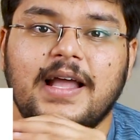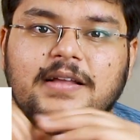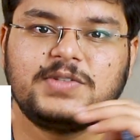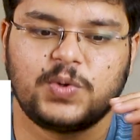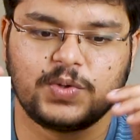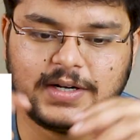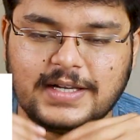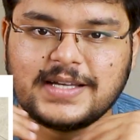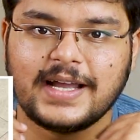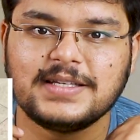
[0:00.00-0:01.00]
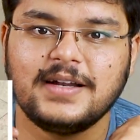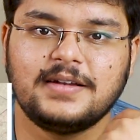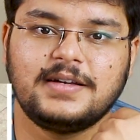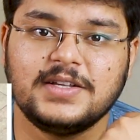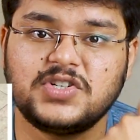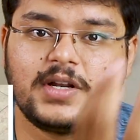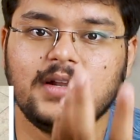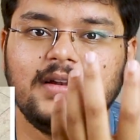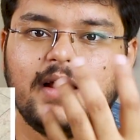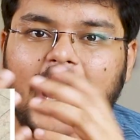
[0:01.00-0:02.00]
So the designs are
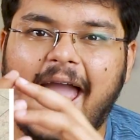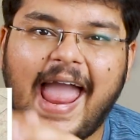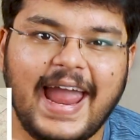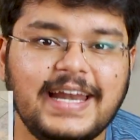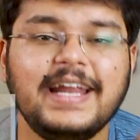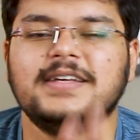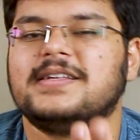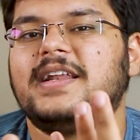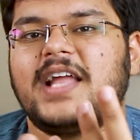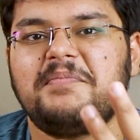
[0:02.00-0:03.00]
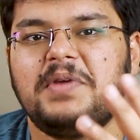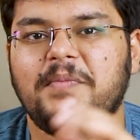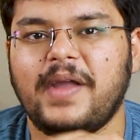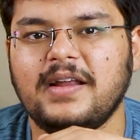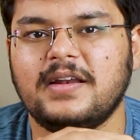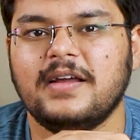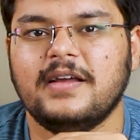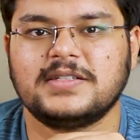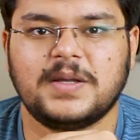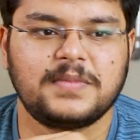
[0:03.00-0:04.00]
digital, any design can be made,
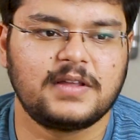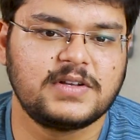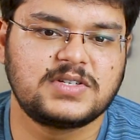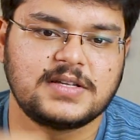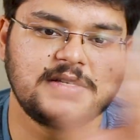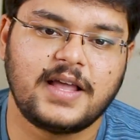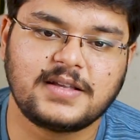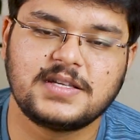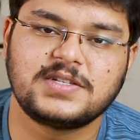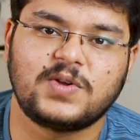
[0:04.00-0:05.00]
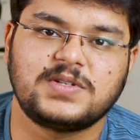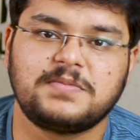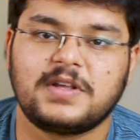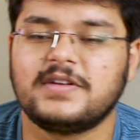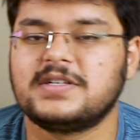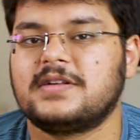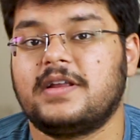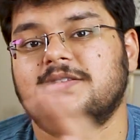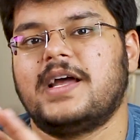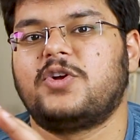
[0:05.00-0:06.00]
something which doesn't exist or something which is an
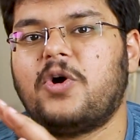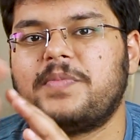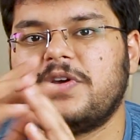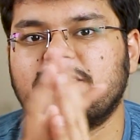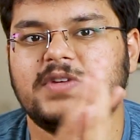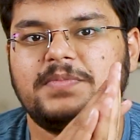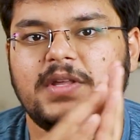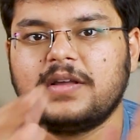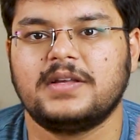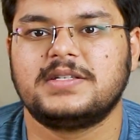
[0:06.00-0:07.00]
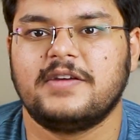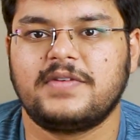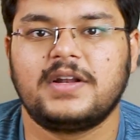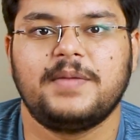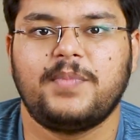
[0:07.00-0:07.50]
exact copy of something is definitely